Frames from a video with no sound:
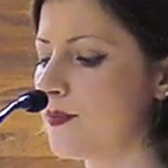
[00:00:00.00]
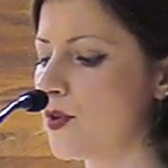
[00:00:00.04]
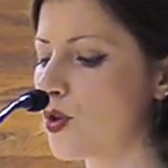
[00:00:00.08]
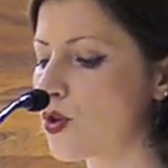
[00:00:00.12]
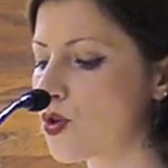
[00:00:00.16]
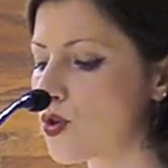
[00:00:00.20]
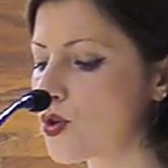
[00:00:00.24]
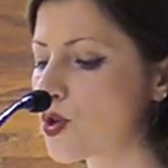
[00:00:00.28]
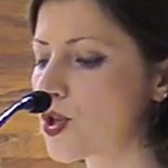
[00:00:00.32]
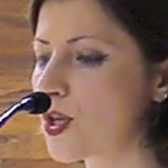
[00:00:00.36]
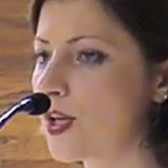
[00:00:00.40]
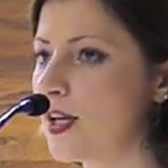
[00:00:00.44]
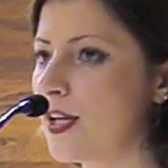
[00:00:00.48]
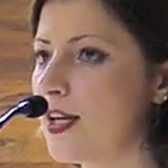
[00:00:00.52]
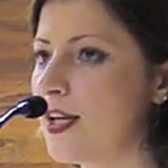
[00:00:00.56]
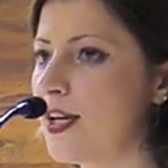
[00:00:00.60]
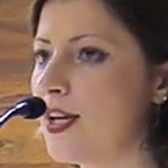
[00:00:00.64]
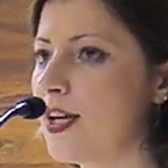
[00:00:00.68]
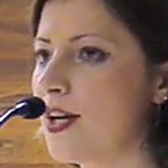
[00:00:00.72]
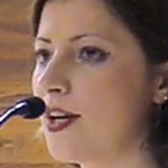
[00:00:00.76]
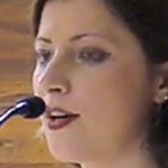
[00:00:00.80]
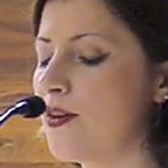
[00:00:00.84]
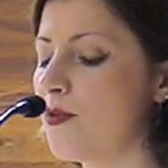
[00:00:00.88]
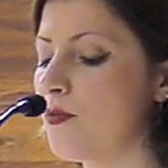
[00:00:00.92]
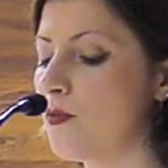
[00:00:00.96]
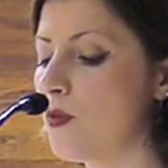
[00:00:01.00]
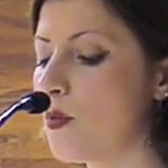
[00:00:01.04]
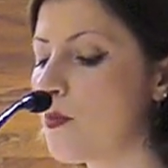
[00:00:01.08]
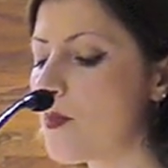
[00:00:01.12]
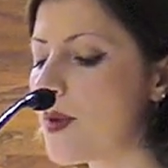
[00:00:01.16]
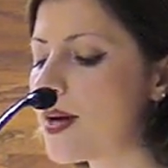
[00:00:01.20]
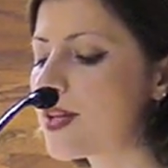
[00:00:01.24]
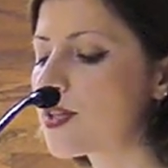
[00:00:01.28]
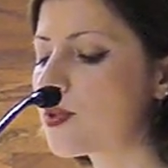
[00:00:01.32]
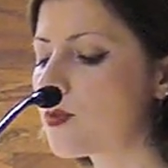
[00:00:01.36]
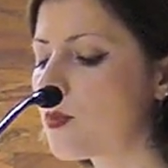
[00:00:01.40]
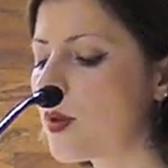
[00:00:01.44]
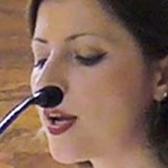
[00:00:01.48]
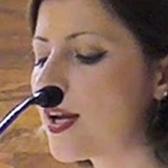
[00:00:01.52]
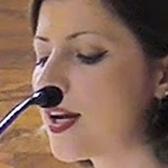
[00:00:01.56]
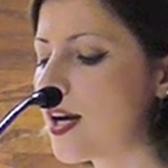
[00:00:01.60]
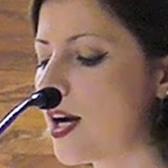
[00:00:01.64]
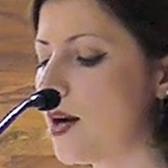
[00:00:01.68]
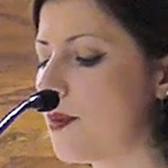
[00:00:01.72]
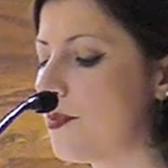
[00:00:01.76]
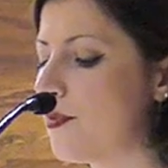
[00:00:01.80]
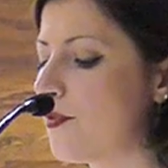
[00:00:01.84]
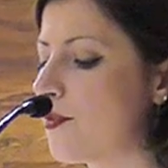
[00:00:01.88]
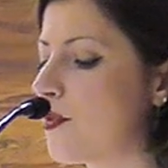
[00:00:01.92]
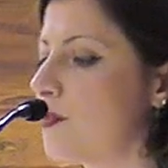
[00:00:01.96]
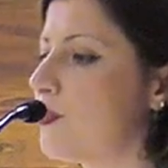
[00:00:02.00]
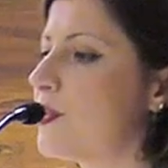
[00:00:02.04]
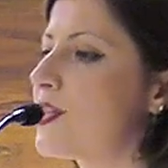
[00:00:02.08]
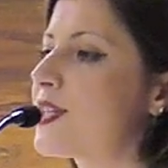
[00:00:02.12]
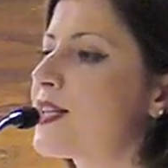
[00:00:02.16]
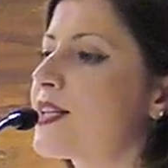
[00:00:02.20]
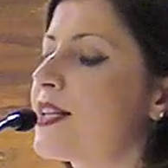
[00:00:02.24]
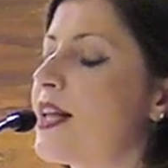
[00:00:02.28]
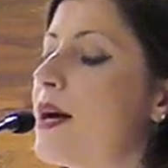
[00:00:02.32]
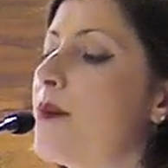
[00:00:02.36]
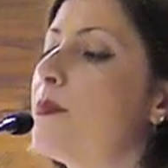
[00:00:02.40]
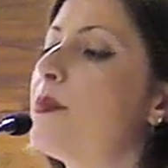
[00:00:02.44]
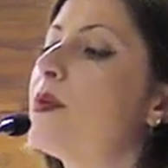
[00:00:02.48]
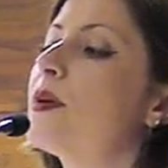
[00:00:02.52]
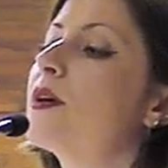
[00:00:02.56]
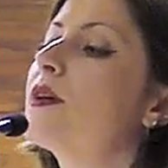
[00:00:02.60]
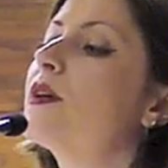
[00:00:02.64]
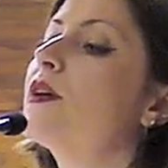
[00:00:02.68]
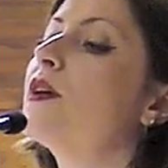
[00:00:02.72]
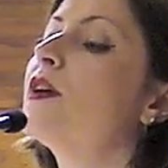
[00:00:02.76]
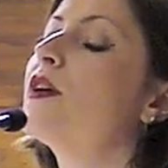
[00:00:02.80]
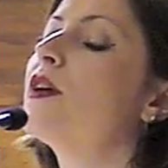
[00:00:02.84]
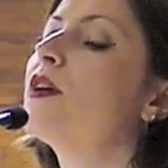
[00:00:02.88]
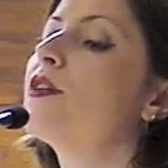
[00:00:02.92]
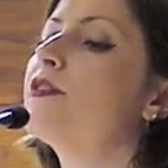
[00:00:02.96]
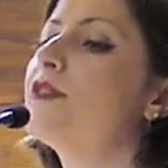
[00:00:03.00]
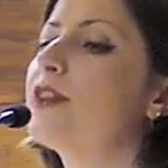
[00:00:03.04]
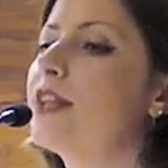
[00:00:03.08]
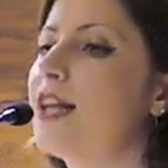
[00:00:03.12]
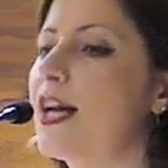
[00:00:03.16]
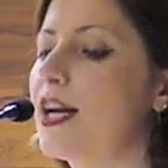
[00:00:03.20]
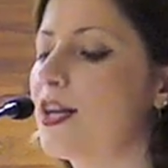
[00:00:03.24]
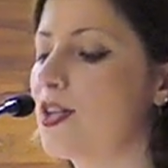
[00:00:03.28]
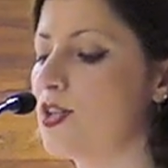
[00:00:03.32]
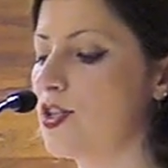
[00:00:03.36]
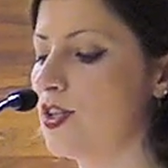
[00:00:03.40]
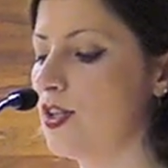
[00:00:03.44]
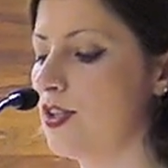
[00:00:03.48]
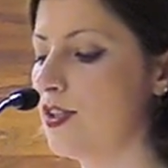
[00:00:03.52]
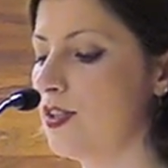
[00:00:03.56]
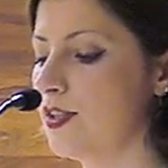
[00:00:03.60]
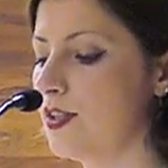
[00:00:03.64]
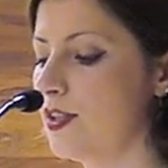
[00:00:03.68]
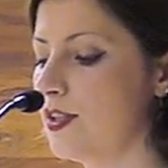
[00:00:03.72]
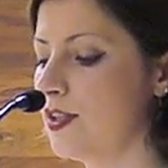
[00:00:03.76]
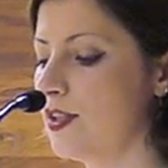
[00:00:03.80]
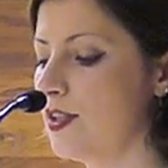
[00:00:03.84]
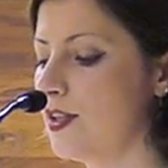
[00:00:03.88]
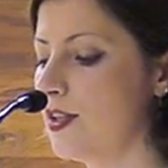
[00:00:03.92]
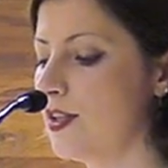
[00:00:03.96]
Crucially, we must wake up from the slumber of inaction.